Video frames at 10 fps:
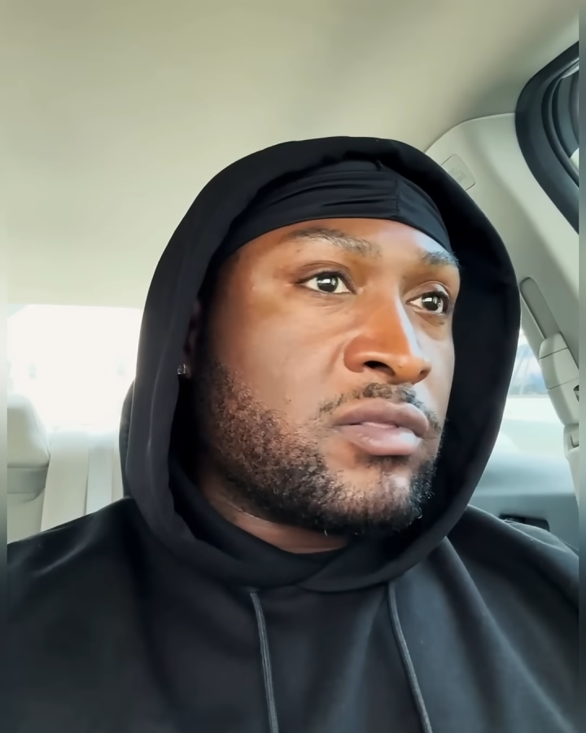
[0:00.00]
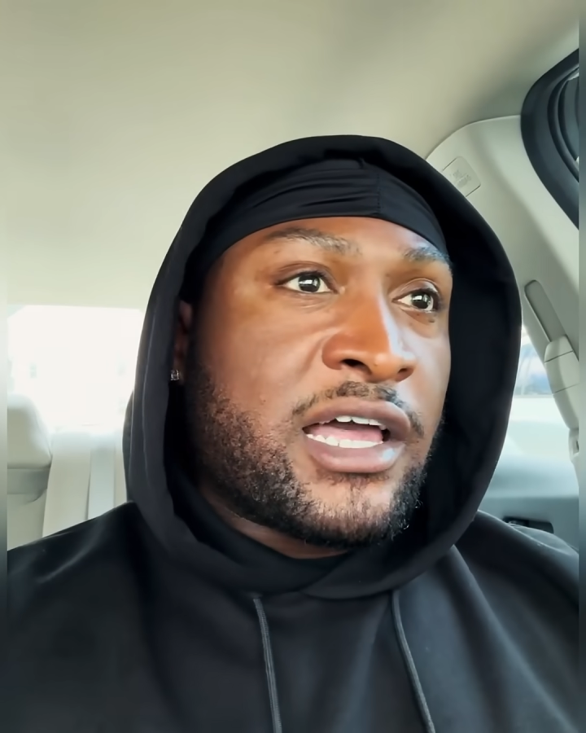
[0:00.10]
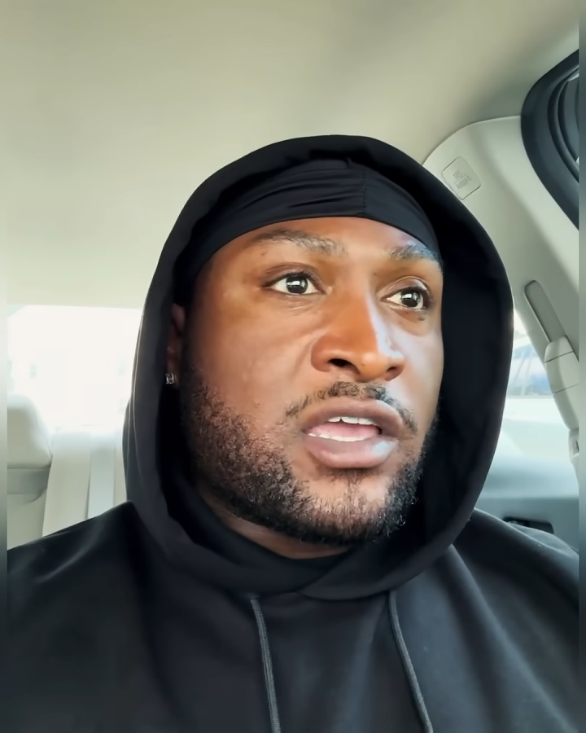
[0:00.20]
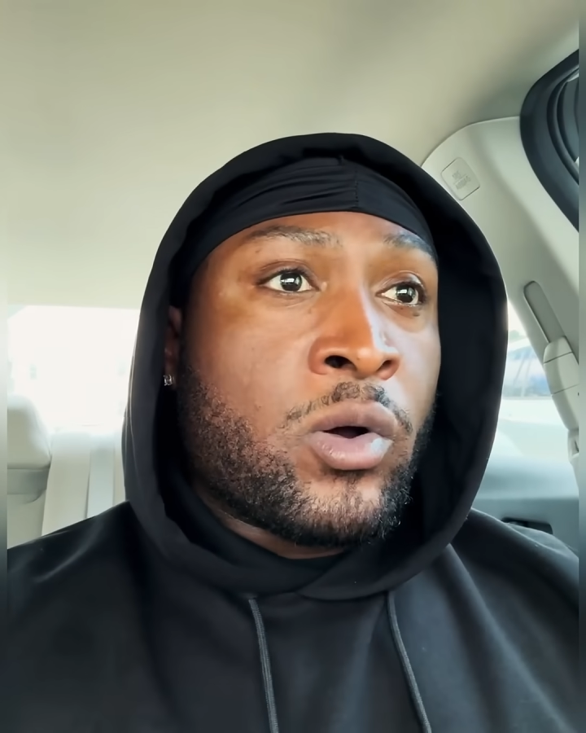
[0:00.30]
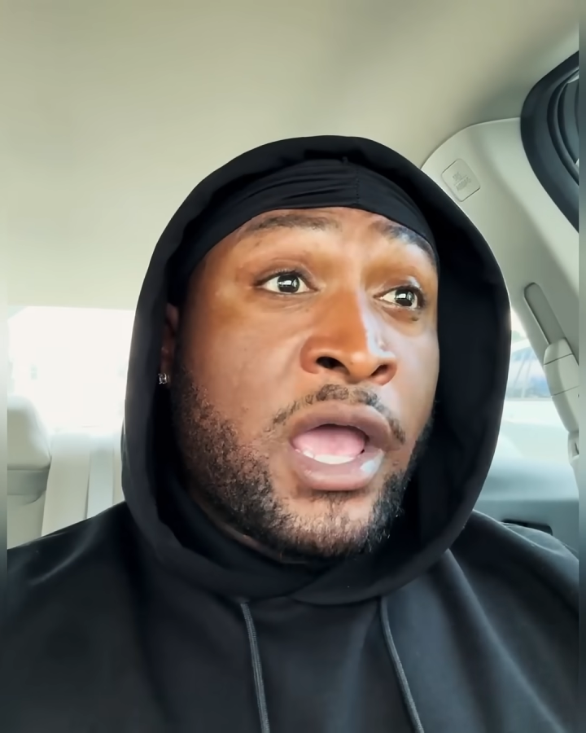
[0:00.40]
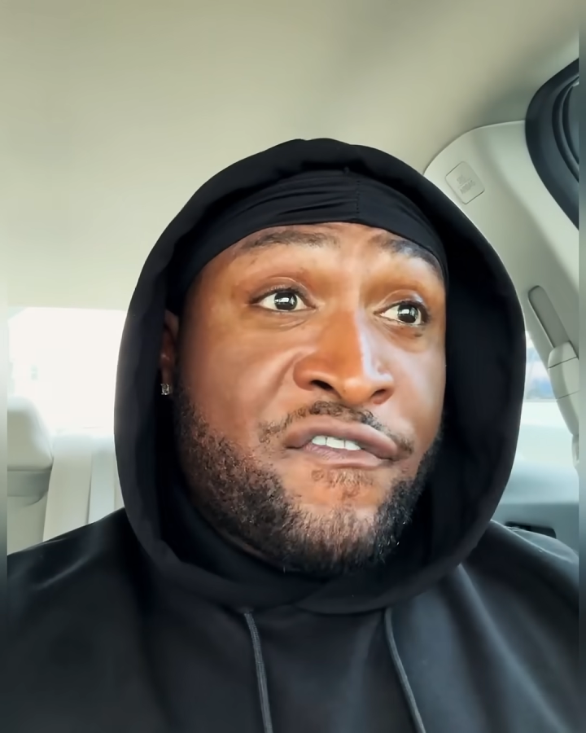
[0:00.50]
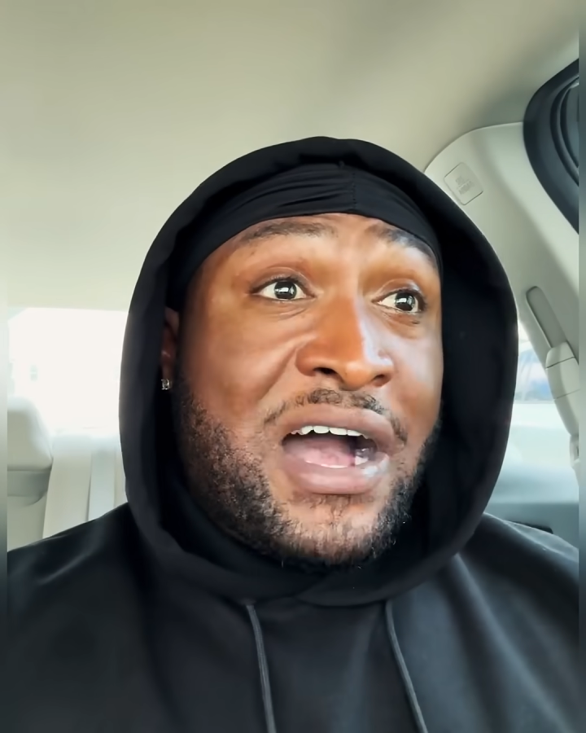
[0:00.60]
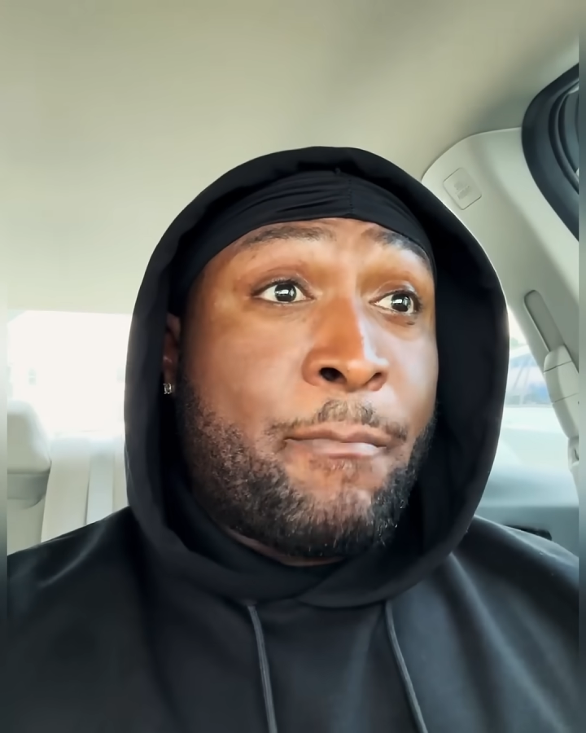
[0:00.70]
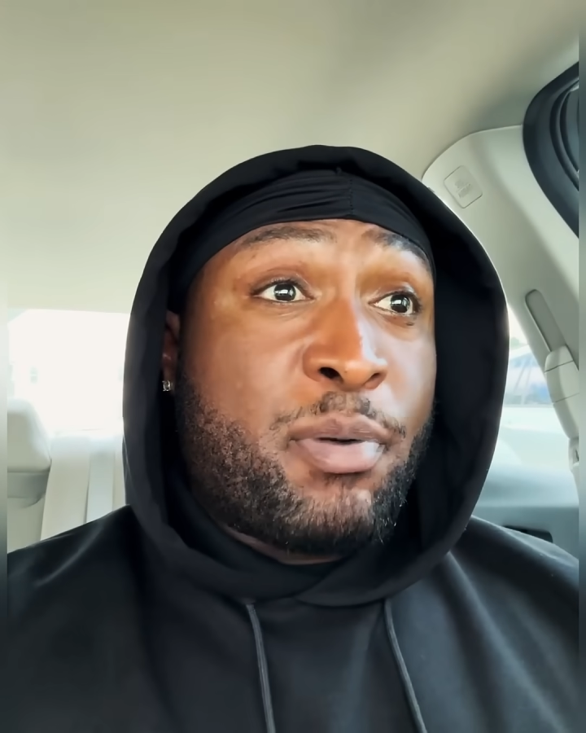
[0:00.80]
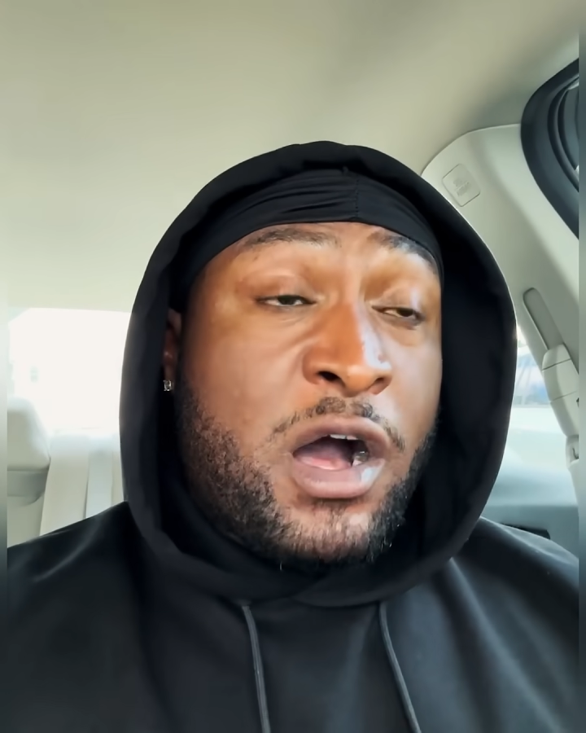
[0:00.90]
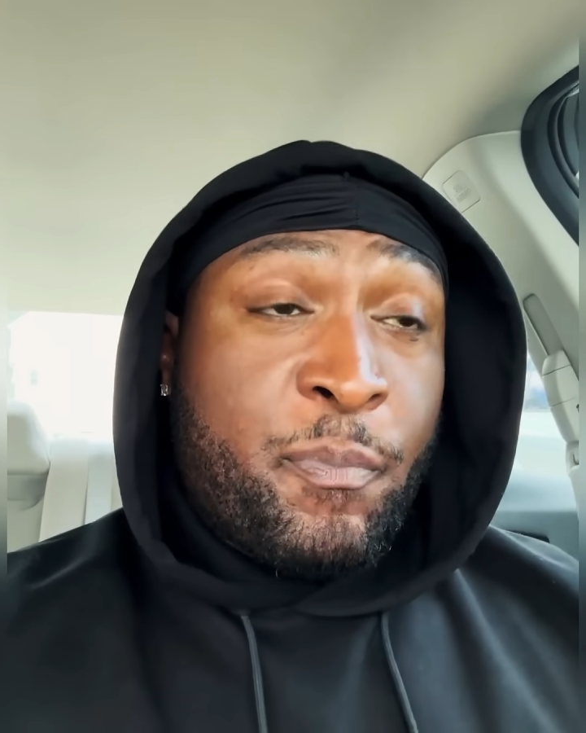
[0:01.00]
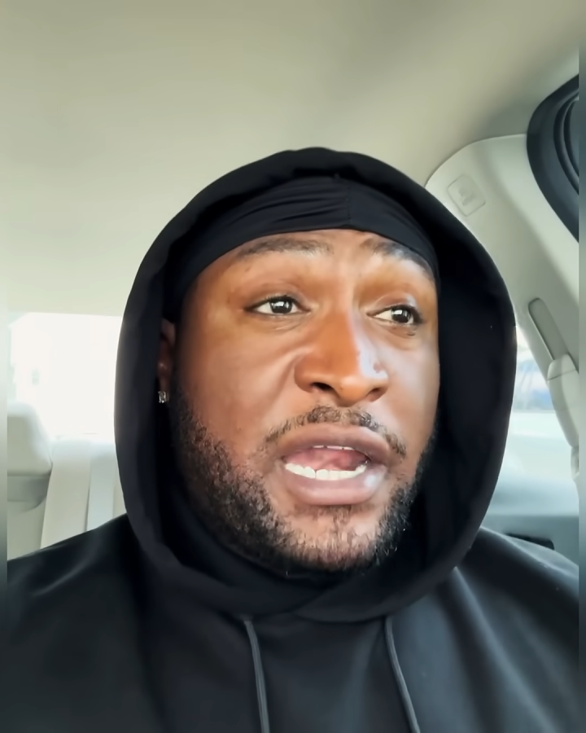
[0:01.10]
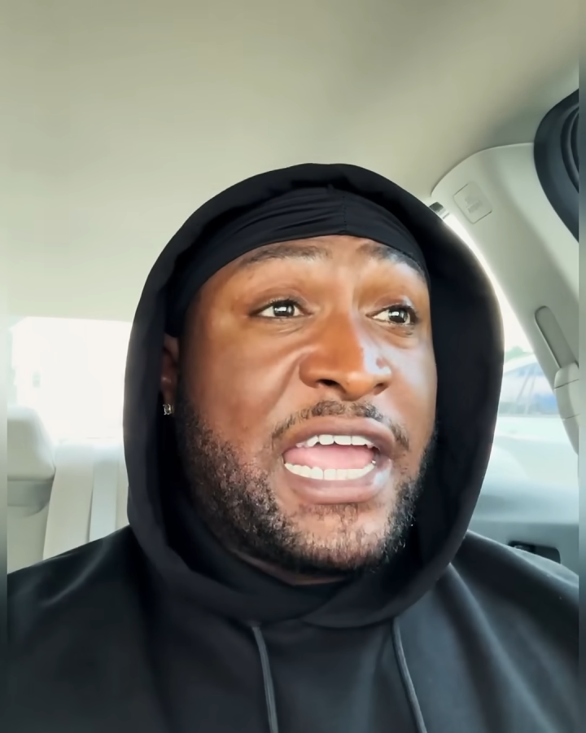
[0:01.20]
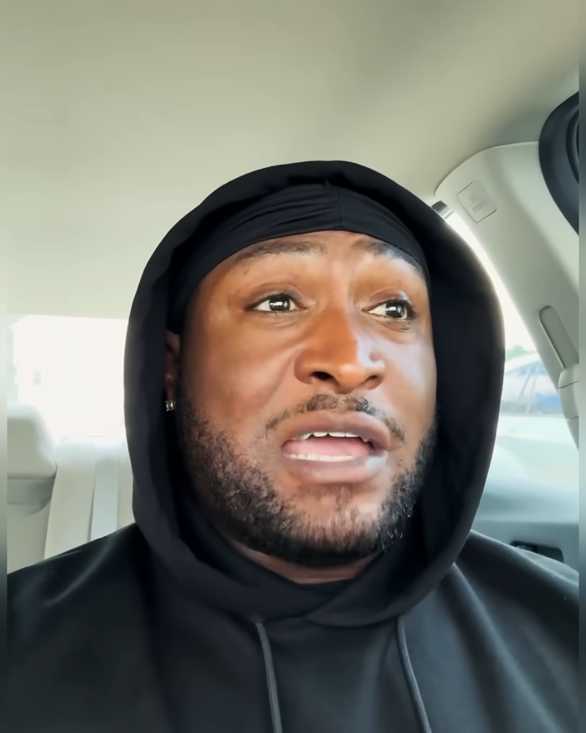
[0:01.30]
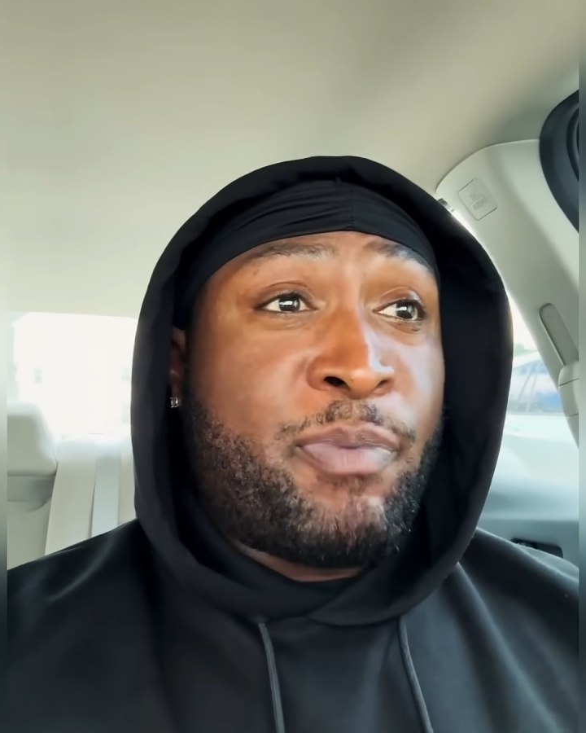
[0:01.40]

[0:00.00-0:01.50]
Like, yo, if I'm pumping and